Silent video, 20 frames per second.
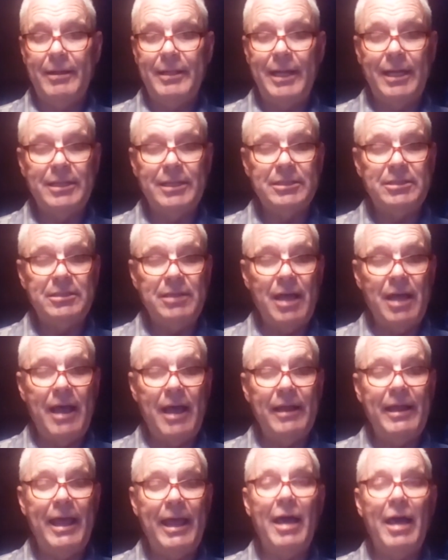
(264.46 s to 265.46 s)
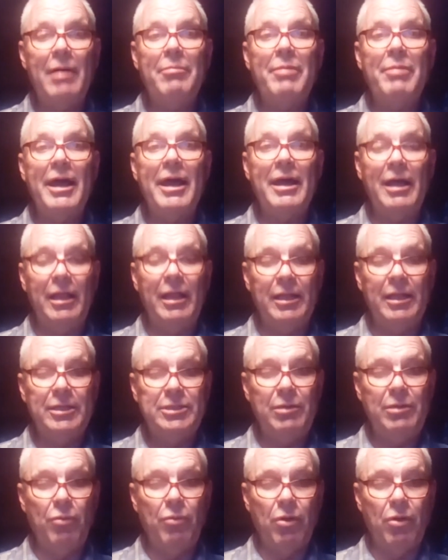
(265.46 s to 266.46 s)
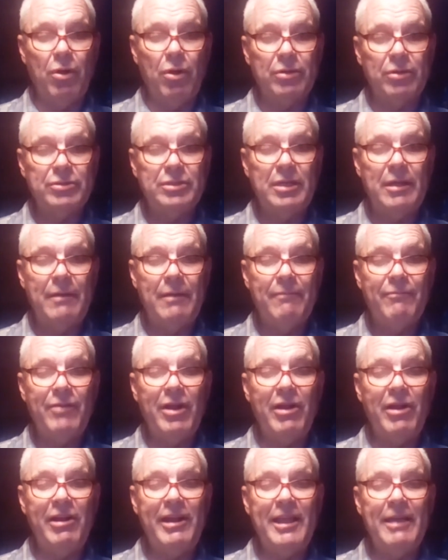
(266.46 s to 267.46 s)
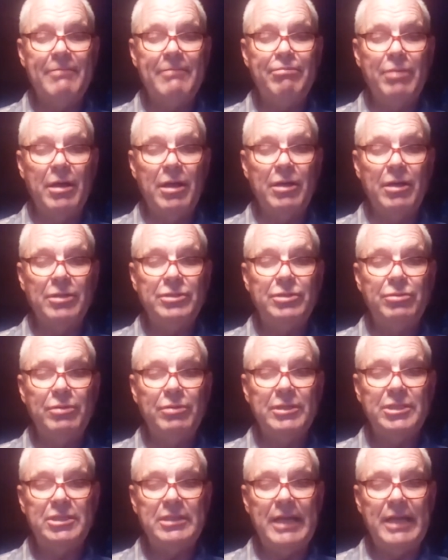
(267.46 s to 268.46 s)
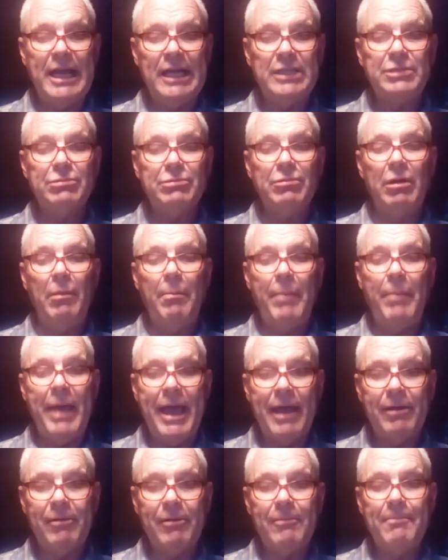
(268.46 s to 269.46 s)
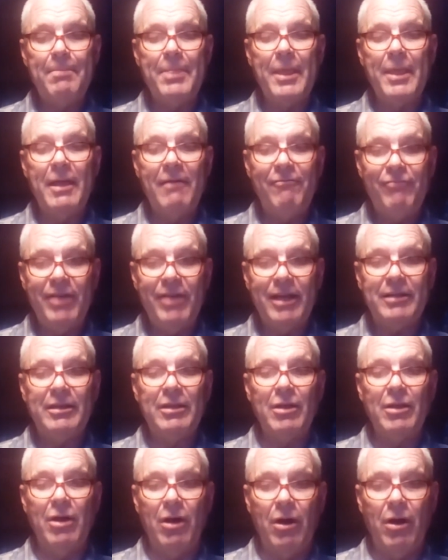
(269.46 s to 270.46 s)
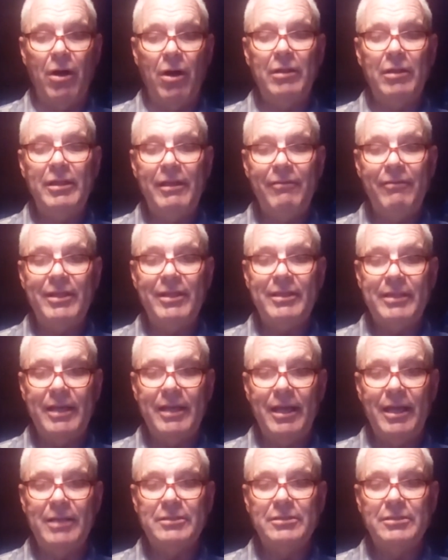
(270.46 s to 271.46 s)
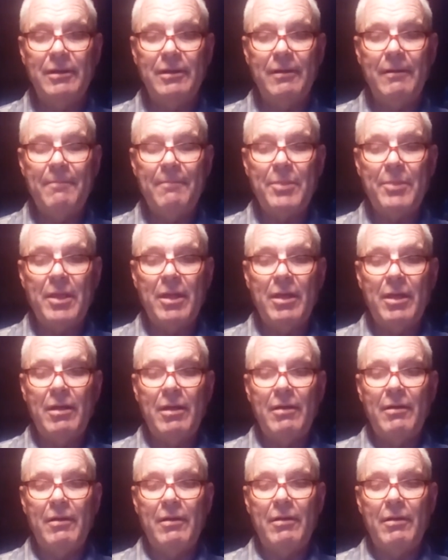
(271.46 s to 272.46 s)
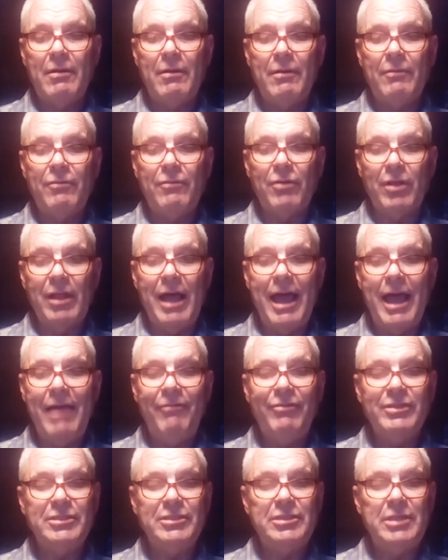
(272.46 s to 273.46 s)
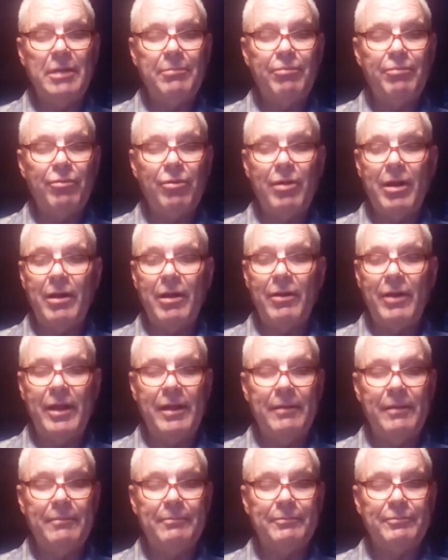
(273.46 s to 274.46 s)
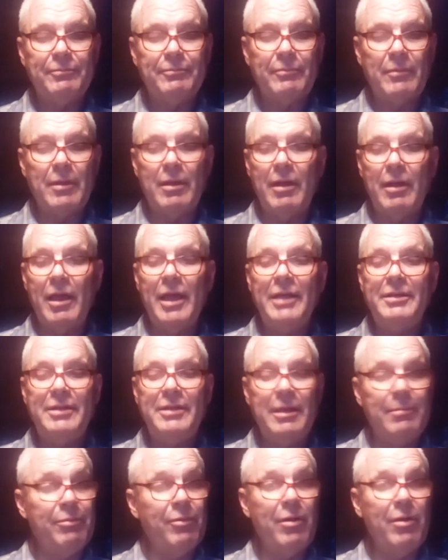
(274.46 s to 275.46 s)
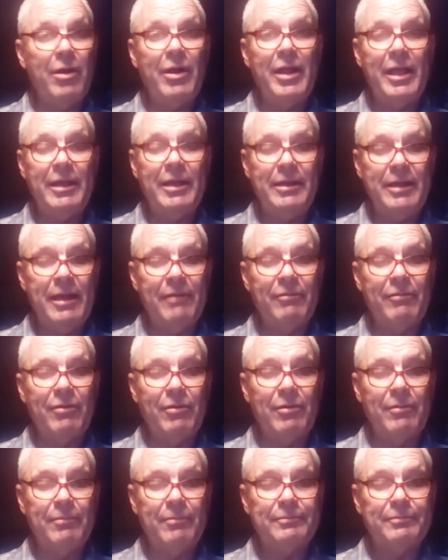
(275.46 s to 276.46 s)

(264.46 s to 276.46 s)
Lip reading: That is not how biology works, very opposed to its natural pattern affecting all living things, for life is temporary, a temporary endeavor,